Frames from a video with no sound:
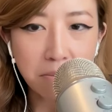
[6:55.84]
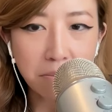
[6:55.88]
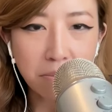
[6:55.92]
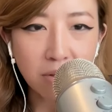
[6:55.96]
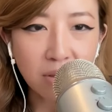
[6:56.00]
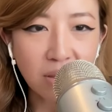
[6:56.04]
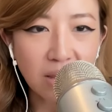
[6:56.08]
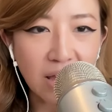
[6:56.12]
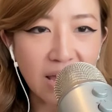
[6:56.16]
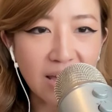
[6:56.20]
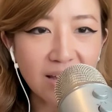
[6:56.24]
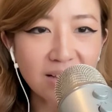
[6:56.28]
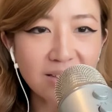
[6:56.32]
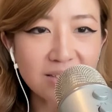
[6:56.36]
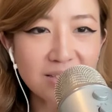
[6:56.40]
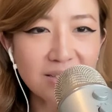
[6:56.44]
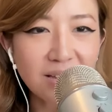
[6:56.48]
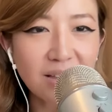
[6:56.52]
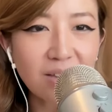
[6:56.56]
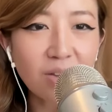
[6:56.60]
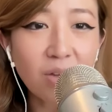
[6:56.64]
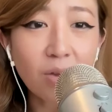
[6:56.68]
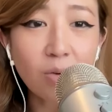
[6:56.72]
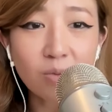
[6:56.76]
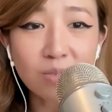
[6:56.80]
plants.
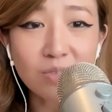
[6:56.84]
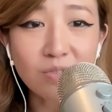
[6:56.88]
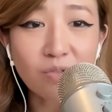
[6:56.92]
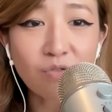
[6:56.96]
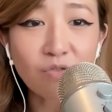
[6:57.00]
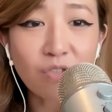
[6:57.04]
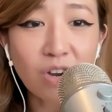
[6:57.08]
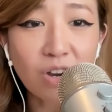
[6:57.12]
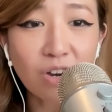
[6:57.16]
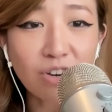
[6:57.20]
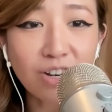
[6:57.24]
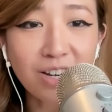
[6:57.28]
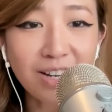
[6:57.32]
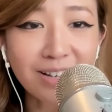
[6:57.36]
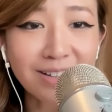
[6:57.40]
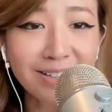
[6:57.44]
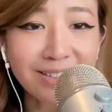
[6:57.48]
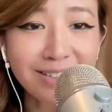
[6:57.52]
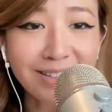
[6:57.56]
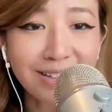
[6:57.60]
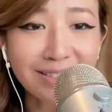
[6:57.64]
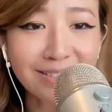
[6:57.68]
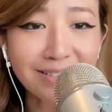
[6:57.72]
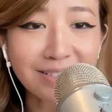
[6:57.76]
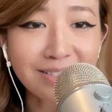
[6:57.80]
It, it was very
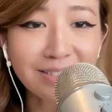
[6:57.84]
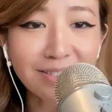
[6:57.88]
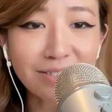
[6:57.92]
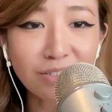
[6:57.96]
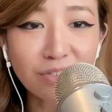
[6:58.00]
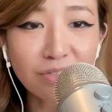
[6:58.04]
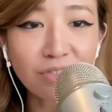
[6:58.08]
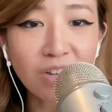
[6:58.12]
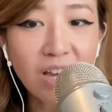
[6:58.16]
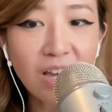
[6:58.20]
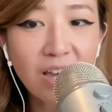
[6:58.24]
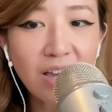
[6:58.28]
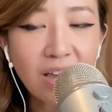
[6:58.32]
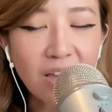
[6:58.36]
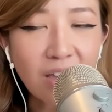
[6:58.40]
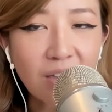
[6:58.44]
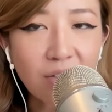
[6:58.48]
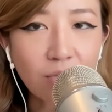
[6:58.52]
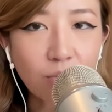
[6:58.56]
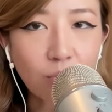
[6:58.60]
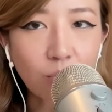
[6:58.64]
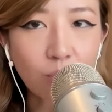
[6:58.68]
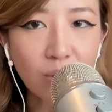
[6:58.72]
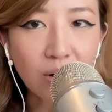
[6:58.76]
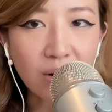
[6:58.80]
intensive.
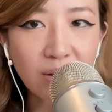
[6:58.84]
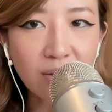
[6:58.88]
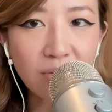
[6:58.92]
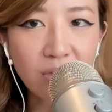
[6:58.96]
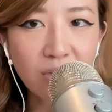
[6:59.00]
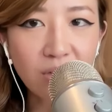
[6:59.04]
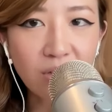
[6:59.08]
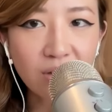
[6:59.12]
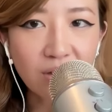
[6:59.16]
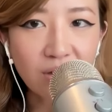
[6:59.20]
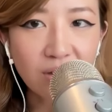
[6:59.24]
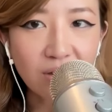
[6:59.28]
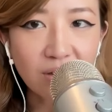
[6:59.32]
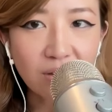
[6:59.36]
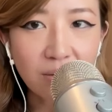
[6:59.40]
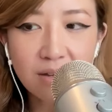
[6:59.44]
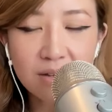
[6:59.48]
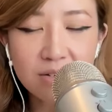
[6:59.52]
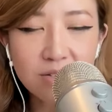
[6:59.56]
And one of the